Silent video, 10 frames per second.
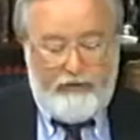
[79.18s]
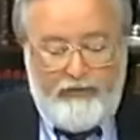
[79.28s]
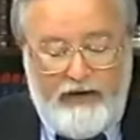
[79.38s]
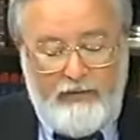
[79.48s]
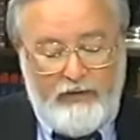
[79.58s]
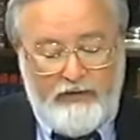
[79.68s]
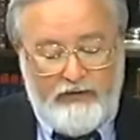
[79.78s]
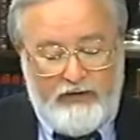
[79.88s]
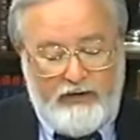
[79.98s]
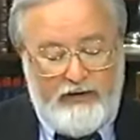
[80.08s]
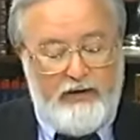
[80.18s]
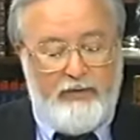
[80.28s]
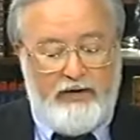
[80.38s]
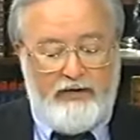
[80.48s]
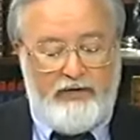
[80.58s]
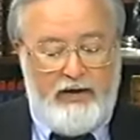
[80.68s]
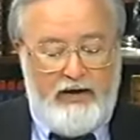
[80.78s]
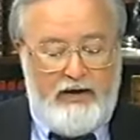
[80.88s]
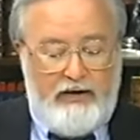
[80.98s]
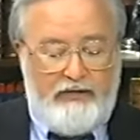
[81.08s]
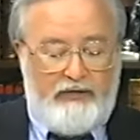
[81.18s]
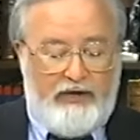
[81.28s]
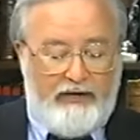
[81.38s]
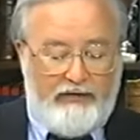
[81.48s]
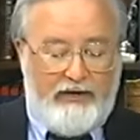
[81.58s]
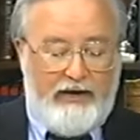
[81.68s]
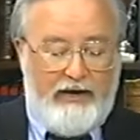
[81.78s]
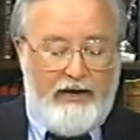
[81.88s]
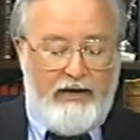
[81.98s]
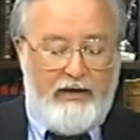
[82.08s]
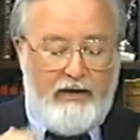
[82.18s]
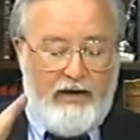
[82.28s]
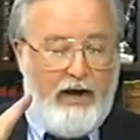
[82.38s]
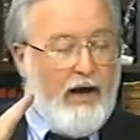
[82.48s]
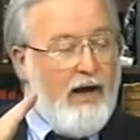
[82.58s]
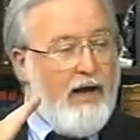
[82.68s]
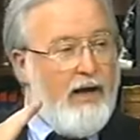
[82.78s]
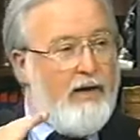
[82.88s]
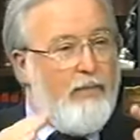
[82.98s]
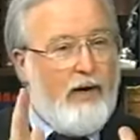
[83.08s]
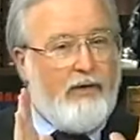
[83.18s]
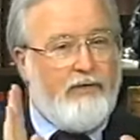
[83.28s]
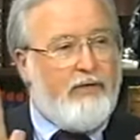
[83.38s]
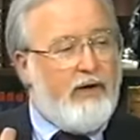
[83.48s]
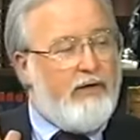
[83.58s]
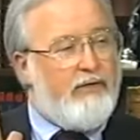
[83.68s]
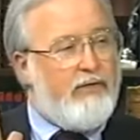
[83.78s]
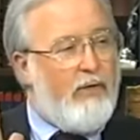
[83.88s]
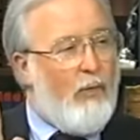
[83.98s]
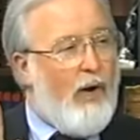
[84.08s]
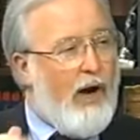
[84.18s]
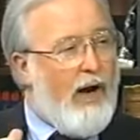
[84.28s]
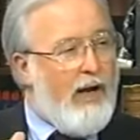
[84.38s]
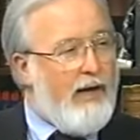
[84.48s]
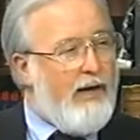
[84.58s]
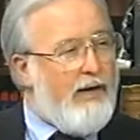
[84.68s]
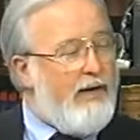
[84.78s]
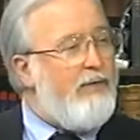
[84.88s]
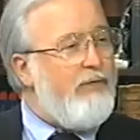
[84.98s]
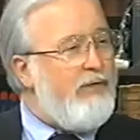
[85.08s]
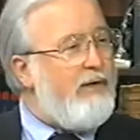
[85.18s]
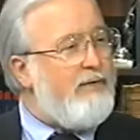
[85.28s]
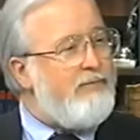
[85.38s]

famous image, 60 high by 6 wide. Interesting.